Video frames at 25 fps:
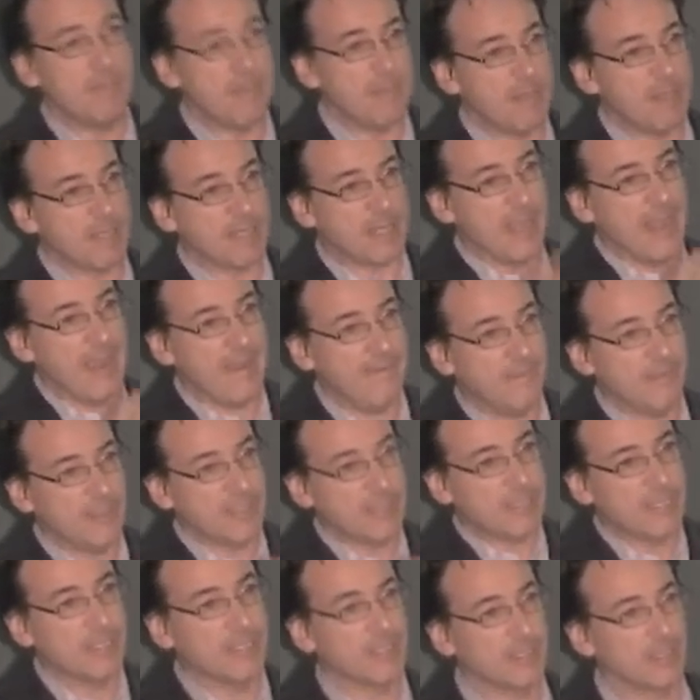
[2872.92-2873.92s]
that they try
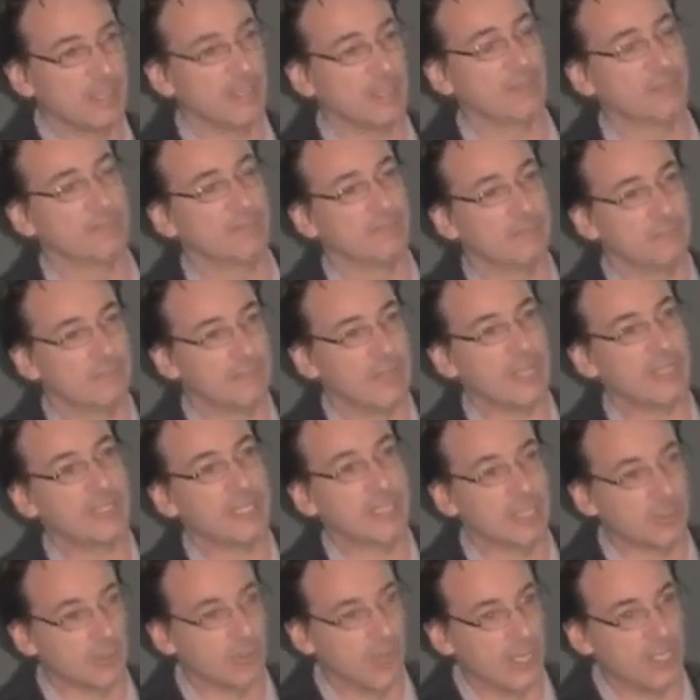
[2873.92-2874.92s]
to actually mimic
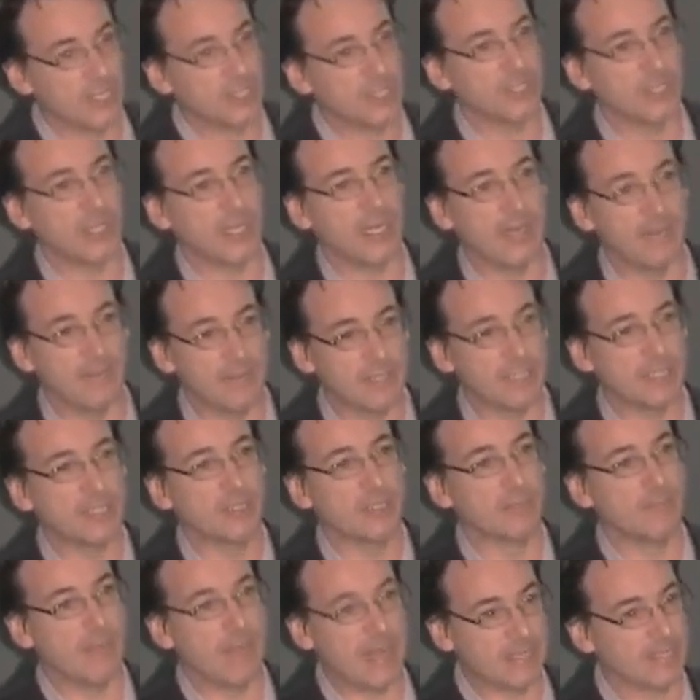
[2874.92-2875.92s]
every single
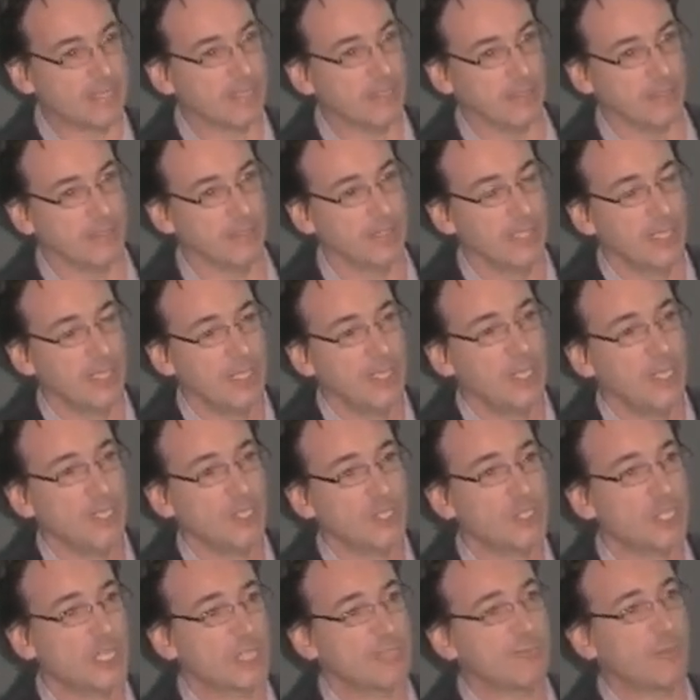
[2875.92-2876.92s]
articulation and every
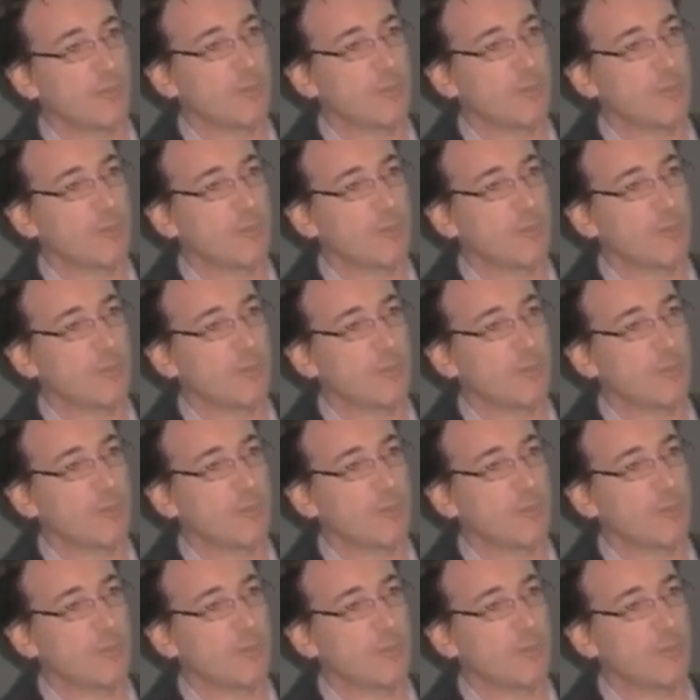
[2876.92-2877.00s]
single